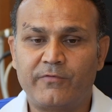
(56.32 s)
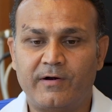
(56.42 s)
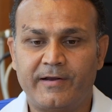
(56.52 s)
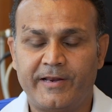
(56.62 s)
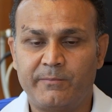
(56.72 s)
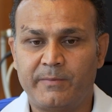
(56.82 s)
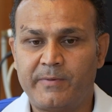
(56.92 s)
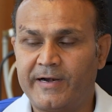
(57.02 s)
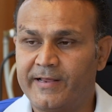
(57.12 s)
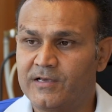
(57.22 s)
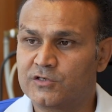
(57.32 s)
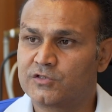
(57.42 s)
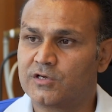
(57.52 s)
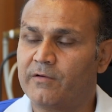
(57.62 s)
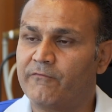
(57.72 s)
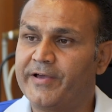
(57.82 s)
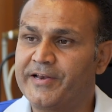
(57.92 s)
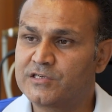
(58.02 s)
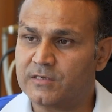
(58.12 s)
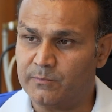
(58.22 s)
funda in my batting is
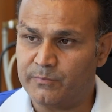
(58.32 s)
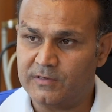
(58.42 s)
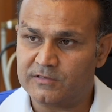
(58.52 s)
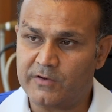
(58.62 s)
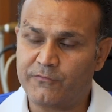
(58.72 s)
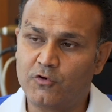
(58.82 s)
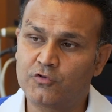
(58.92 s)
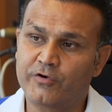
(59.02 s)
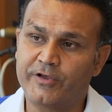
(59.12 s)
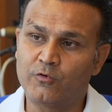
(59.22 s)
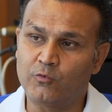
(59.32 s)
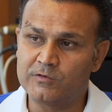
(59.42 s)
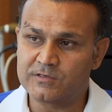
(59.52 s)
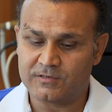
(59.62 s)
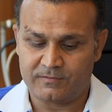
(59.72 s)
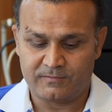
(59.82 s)
very simple. So I follow three rules.